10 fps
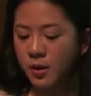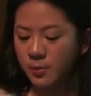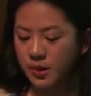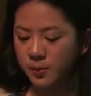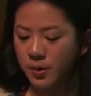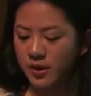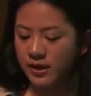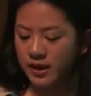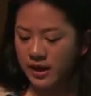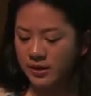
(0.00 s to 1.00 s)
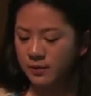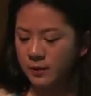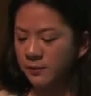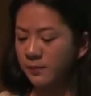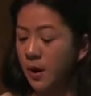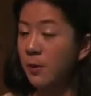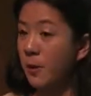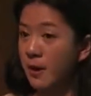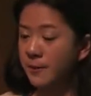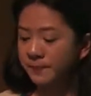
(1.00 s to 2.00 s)
was born in the kingdom of
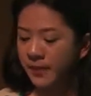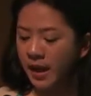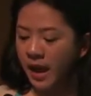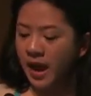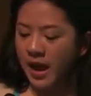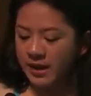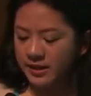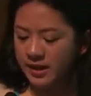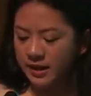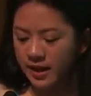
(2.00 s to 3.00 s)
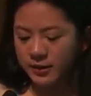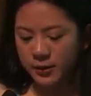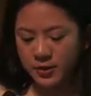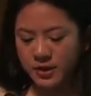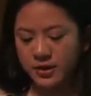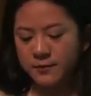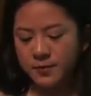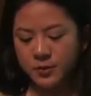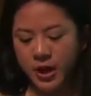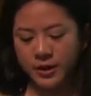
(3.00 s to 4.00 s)
Marwar and dedicated to Krishna from
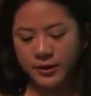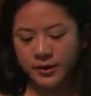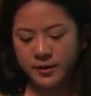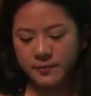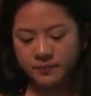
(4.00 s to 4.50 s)
childhood.